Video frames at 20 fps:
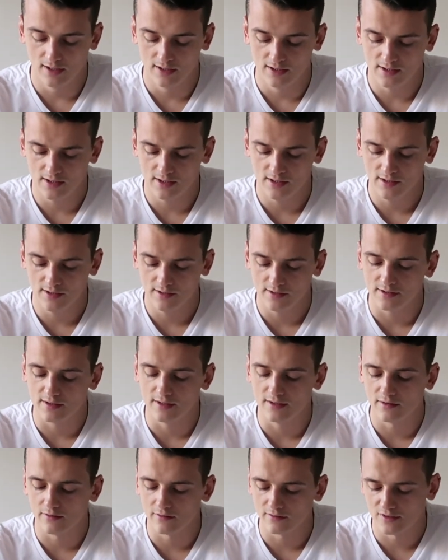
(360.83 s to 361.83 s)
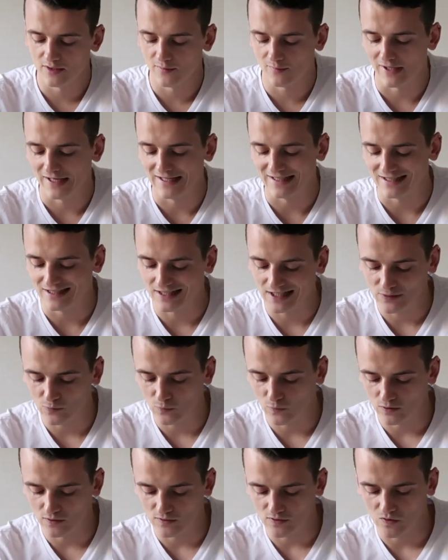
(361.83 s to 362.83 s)
And another tip I got
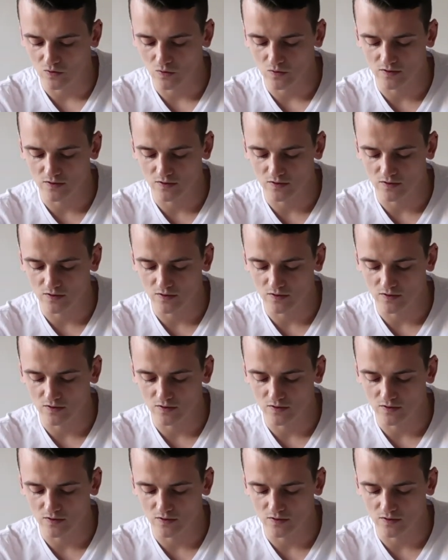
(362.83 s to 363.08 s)
was